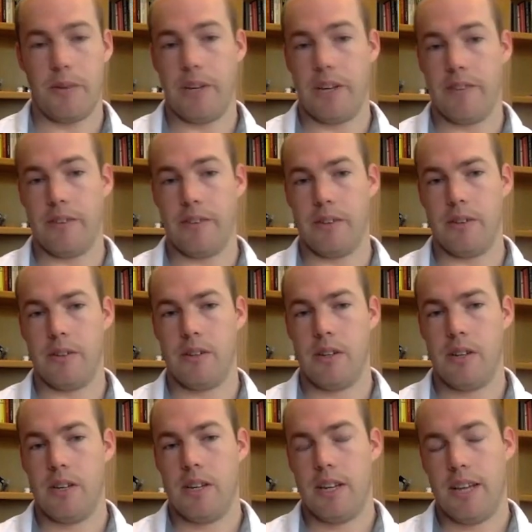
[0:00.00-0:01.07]
We have a
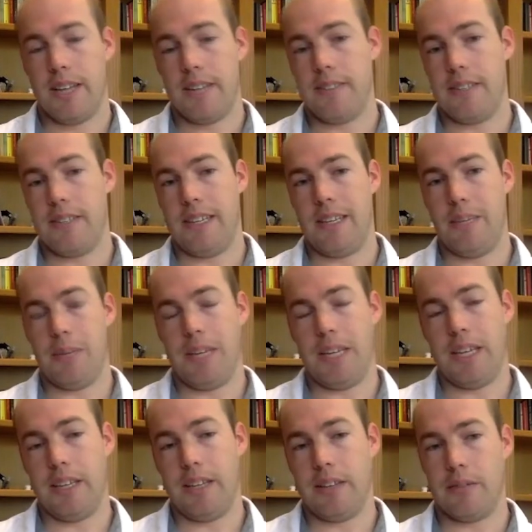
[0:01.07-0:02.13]

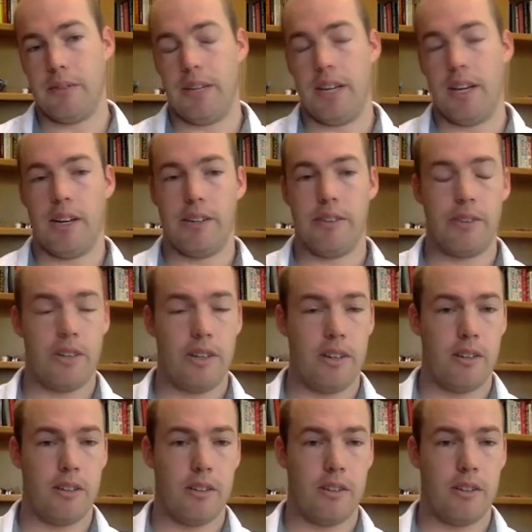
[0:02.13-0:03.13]
SEP 300.